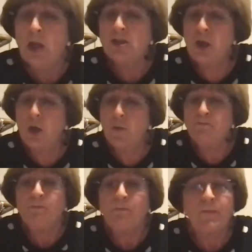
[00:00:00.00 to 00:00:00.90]

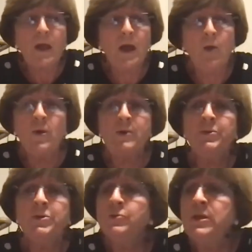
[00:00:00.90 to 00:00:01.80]
So uh, we
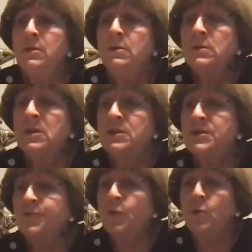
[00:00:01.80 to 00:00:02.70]
were doing
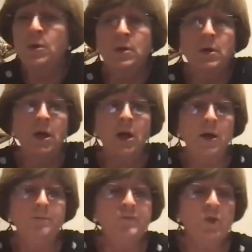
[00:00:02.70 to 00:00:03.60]
this for
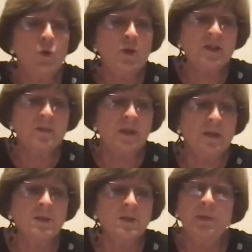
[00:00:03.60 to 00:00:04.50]
um,
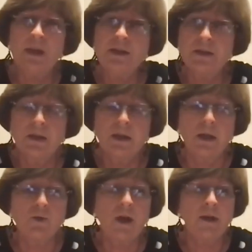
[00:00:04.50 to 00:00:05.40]
Christmas, the plates to the
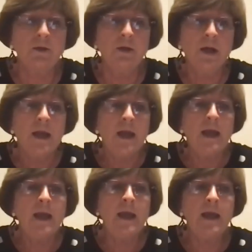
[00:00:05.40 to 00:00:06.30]
Nutcracker,
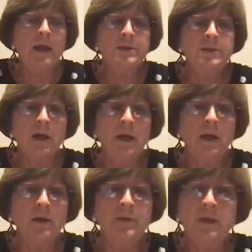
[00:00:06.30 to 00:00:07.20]
and
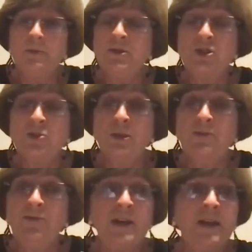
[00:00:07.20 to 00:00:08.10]
uh, the, it was just really
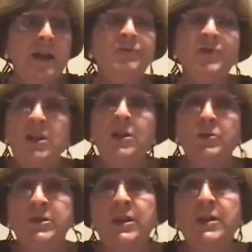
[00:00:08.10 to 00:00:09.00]
fun. And I
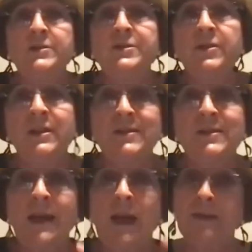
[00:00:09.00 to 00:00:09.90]
videoed the kids so they could
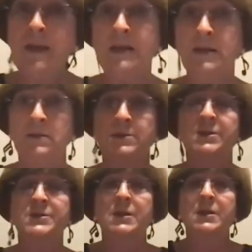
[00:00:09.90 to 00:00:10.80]
see how neat it looked
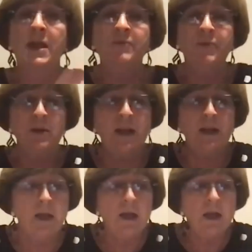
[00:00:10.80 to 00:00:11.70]
as an effort.
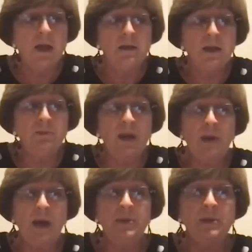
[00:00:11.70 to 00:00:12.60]
And then by
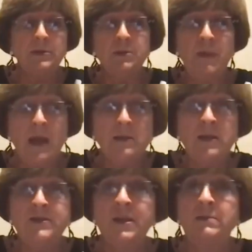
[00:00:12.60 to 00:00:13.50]
popular demand,
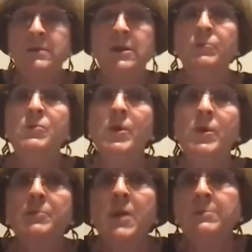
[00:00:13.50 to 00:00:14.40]
they said, you know, we
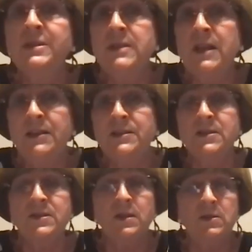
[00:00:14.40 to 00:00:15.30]
want our moms and dads to
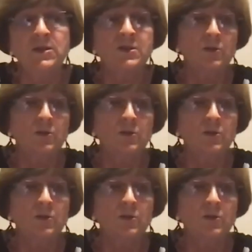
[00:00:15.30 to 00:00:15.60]
see this.